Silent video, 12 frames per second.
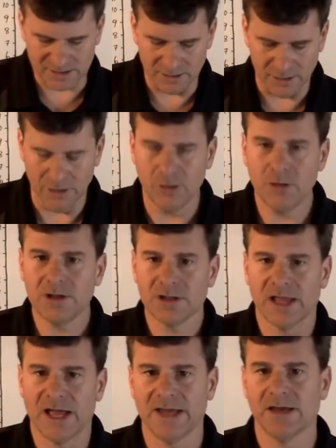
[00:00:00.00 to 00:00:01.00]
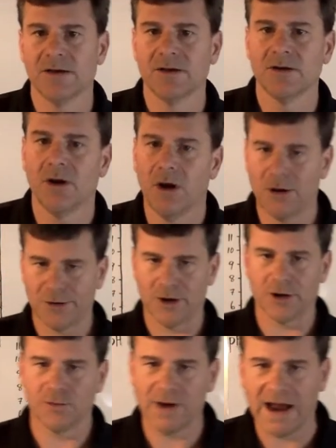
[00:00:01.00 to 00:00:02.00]
look like on
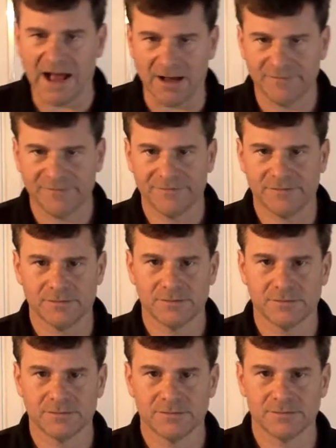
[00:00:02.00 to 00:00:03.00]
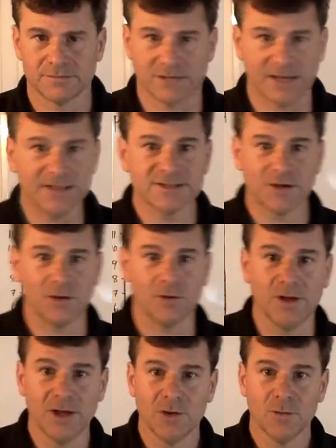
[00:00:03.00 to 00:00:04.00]
our graph? Okay, so
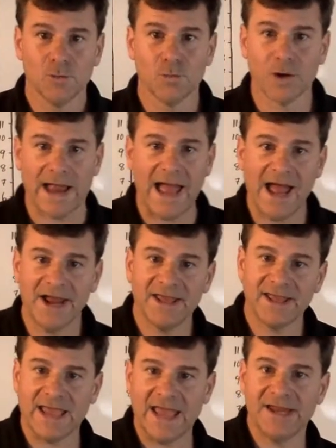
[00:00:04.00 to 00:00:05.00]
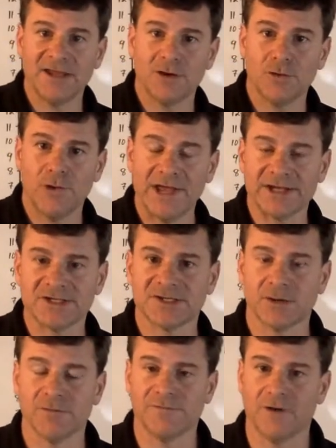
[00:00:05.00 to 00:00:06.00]
we're adding NaOH
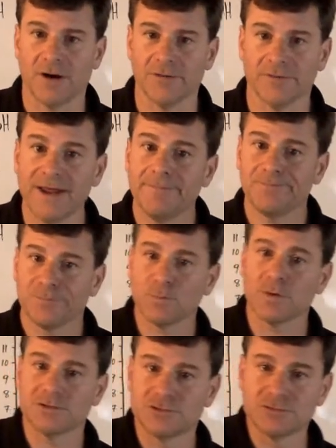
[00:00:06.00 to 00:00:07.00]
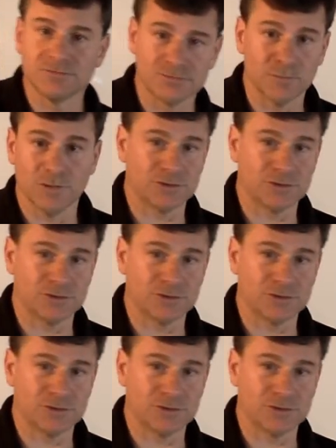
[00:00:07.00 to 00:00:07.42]
so far, right? We're